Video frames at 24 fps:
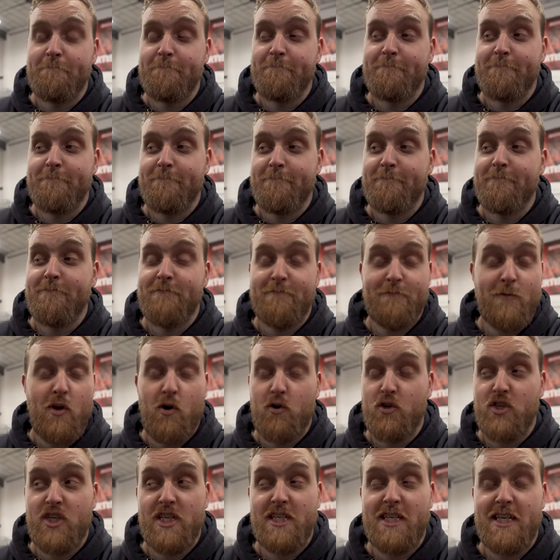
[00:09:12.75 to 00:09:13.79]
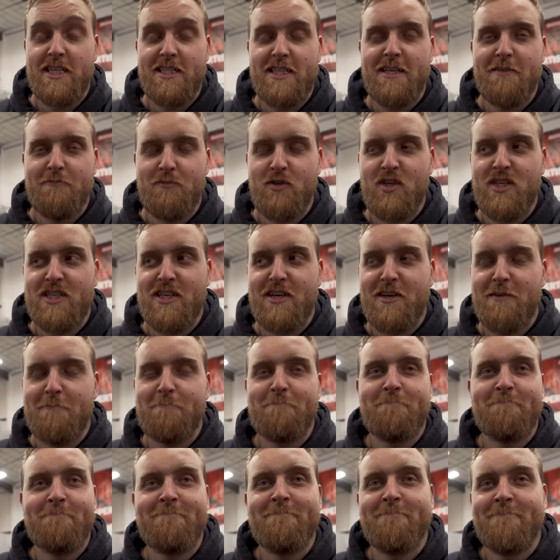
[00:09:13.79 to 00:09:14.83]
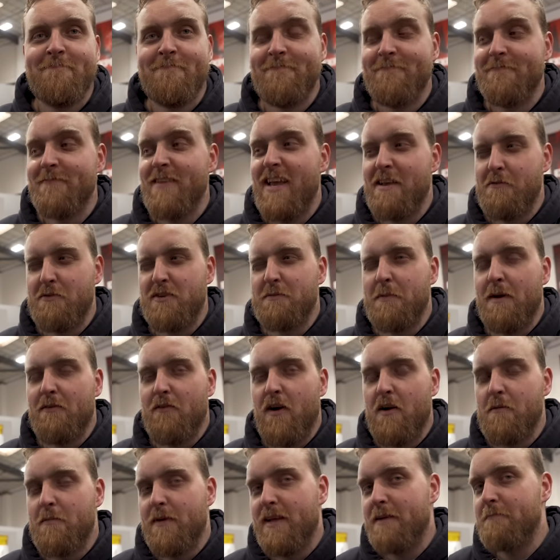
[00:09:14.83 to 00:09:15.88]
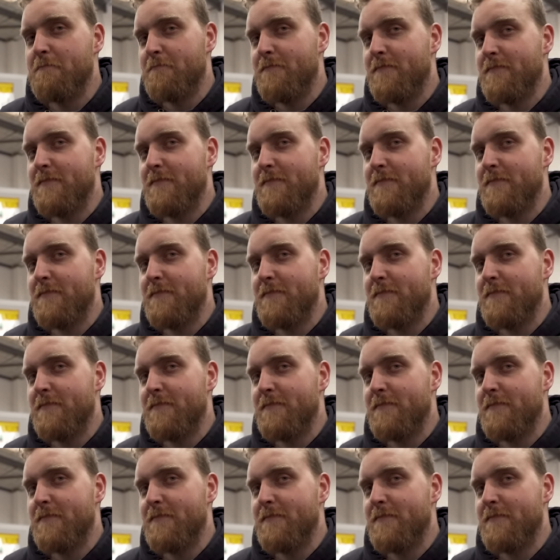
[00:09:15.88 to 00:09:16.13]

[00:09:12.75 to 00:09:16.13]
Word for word: Did you? Not a gts team, GTR. Did you? It was a bit ropey.